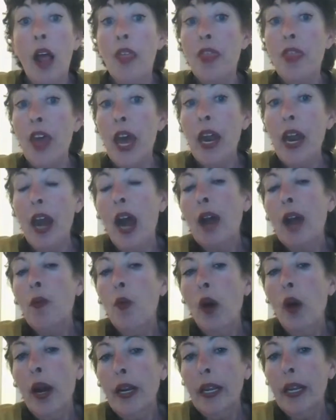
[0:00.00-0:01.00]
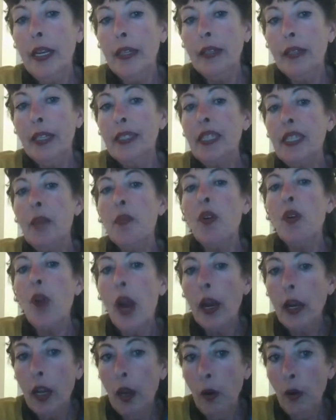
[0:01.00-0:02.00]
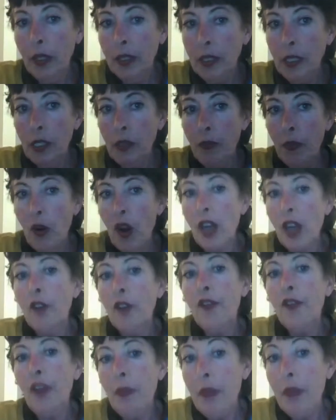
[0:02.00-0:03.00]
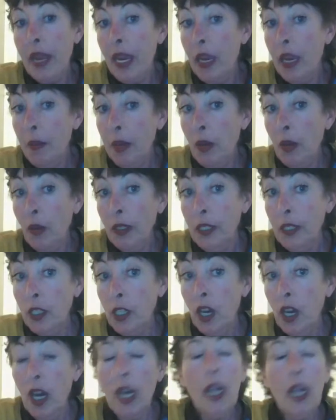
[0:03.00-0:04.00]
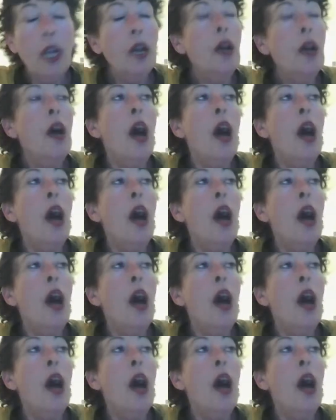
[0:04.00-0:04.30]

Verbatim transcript: that I wanted, let's say Morocco was a Morocco from Miami was a dog,